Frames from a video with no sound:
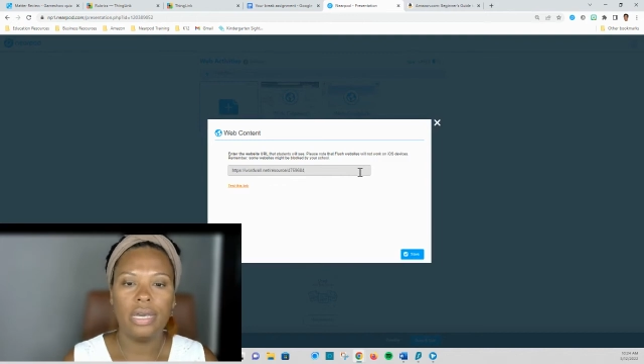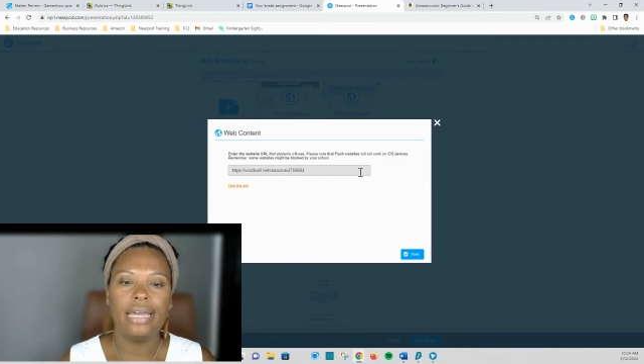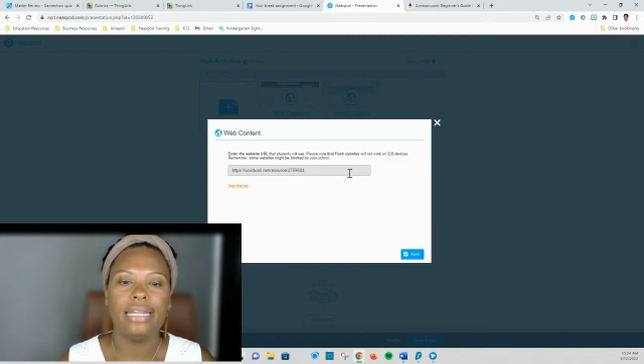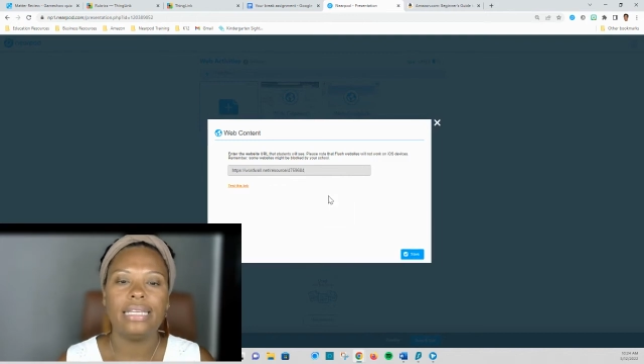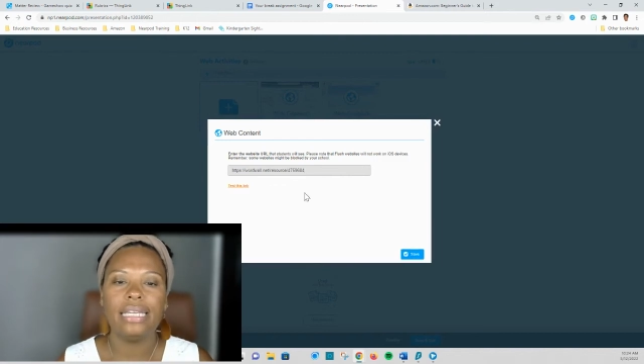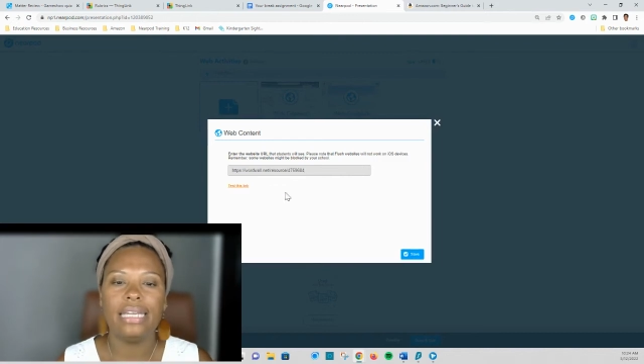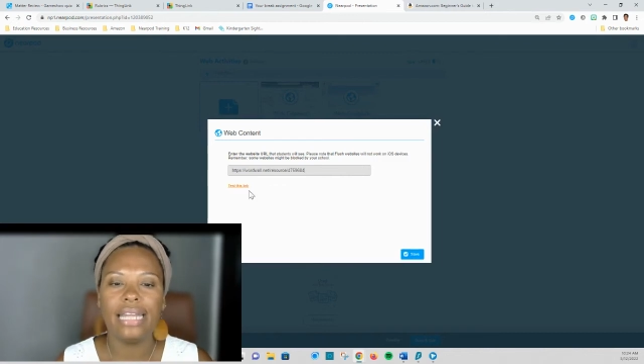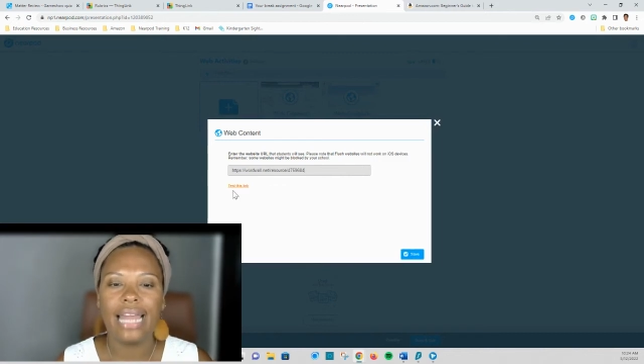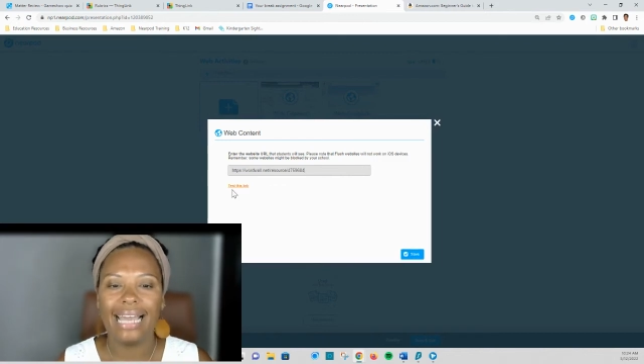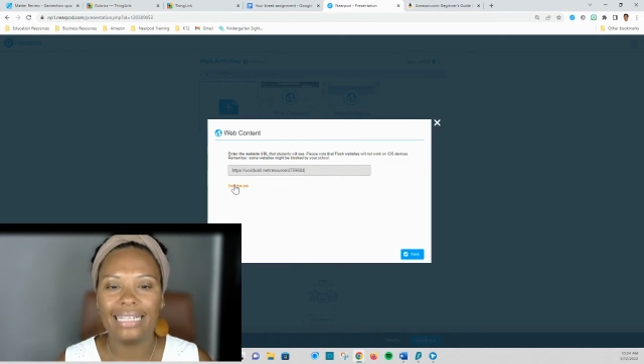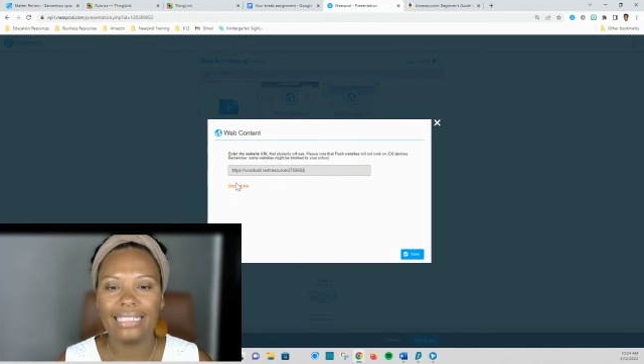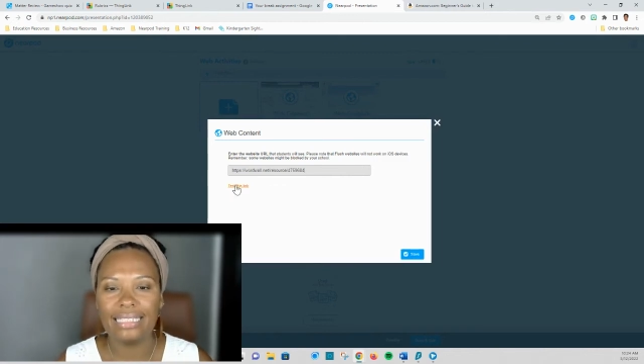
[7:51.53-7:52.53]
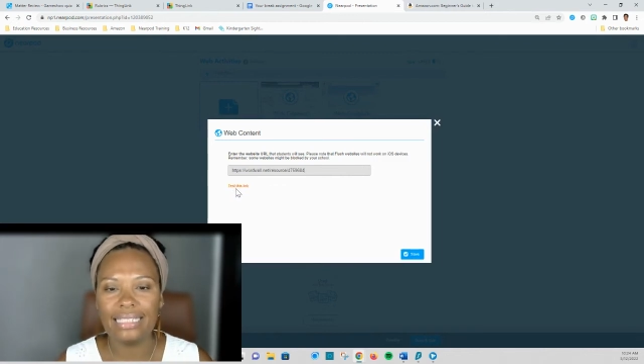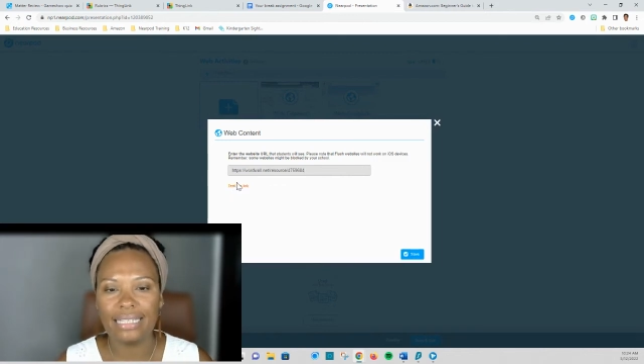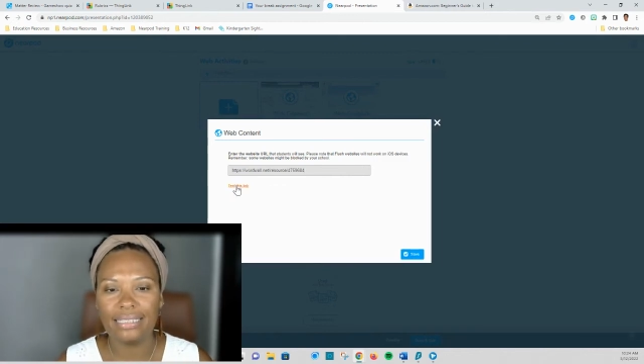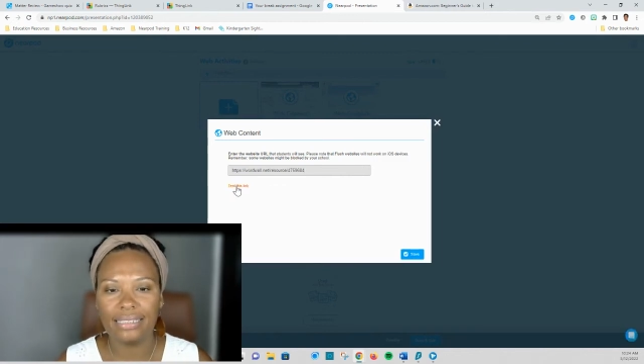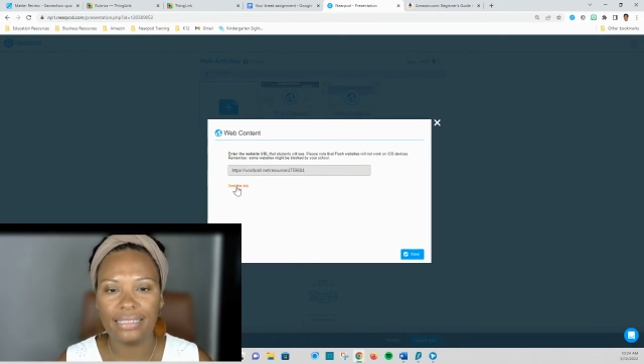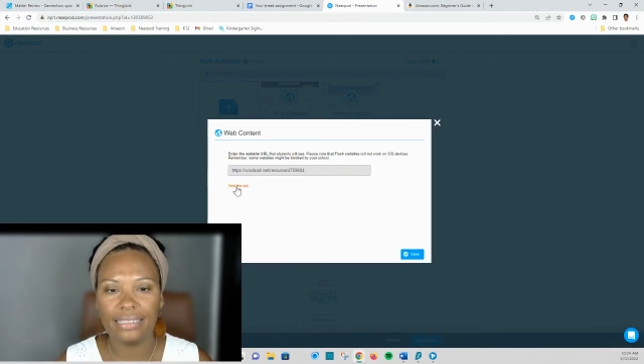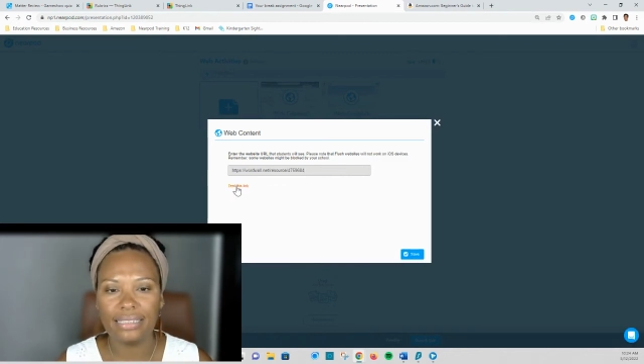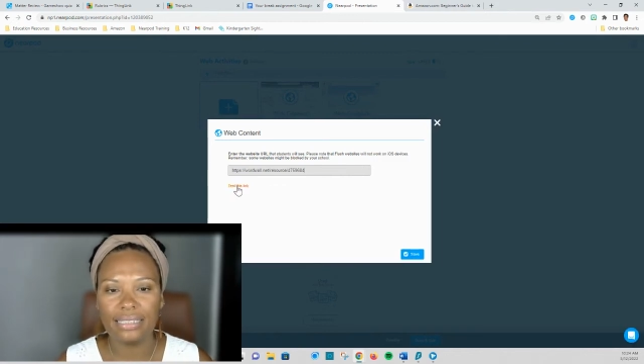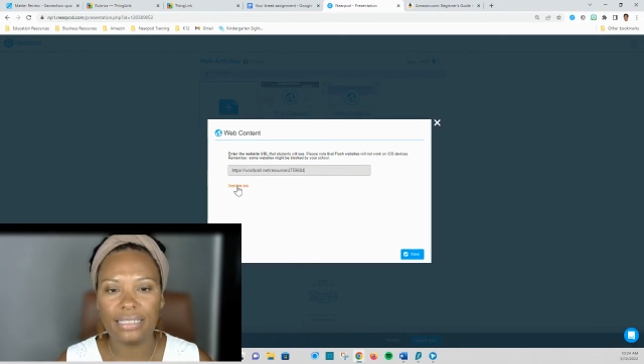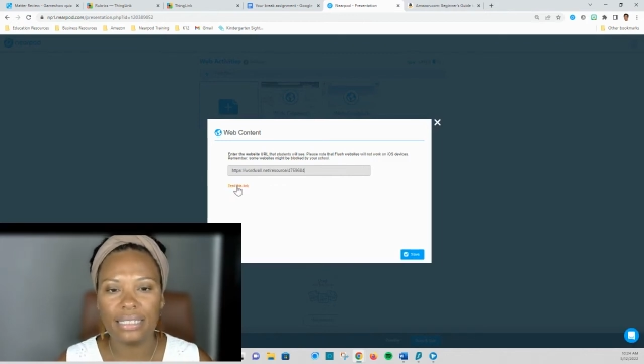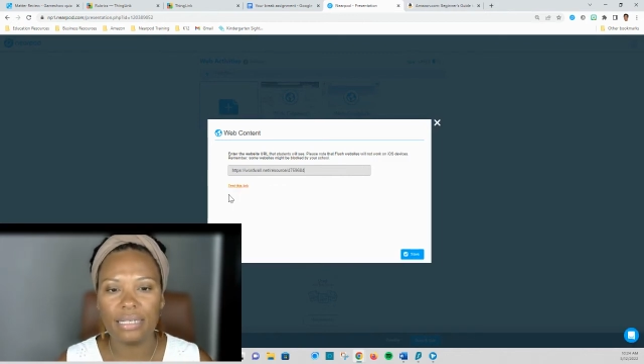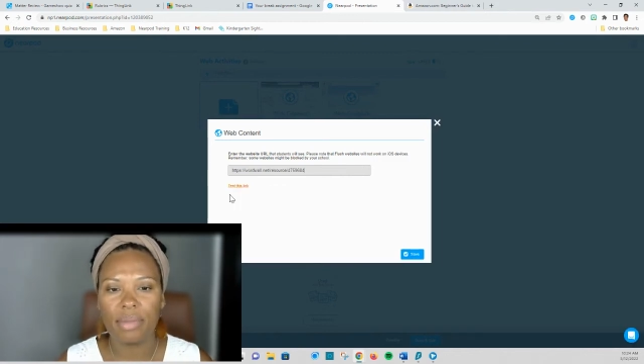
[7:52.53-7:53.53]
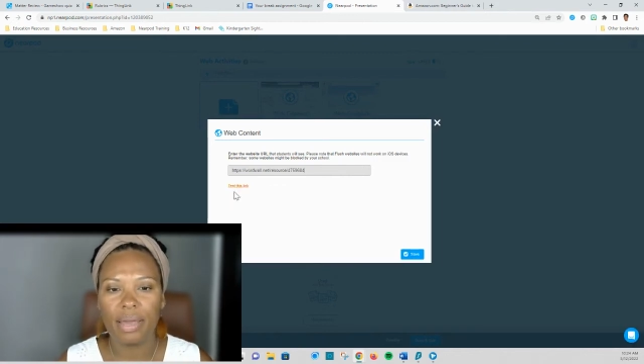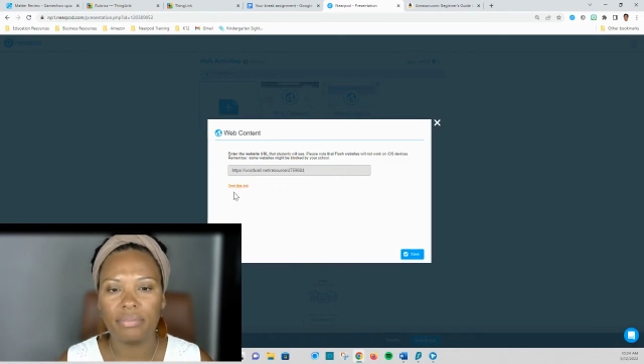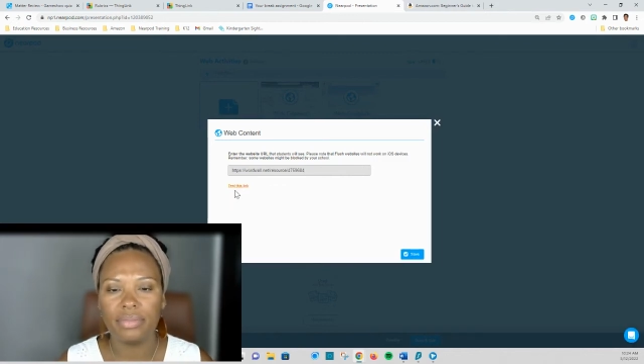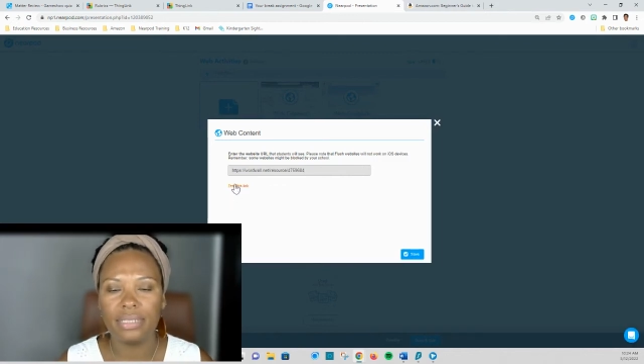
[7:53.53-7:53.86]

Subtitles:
And again, I can test this link by